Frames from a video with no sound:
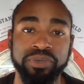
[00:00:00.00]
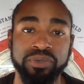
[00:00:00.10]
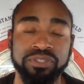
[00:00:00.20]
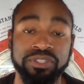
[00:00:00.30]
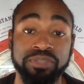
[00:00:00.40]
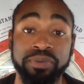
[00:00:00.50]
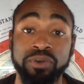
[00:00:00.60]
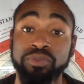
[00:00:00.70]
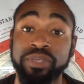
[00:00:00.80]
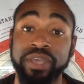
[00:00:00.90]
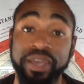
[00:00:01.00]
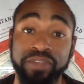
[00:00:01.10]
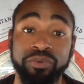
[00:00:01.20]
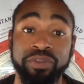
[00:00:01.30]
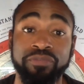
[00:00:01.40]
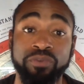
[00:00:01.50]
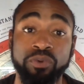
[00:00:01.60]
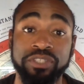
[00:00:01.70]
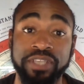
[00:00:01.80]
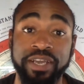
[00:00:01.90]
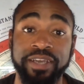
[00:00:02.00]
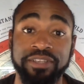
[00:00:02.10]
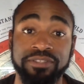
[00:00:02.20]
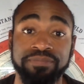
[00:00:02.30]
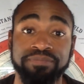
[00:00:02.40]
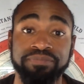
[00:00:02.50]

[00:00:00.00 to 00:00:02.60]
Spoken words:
Post is supposed to be answering for science.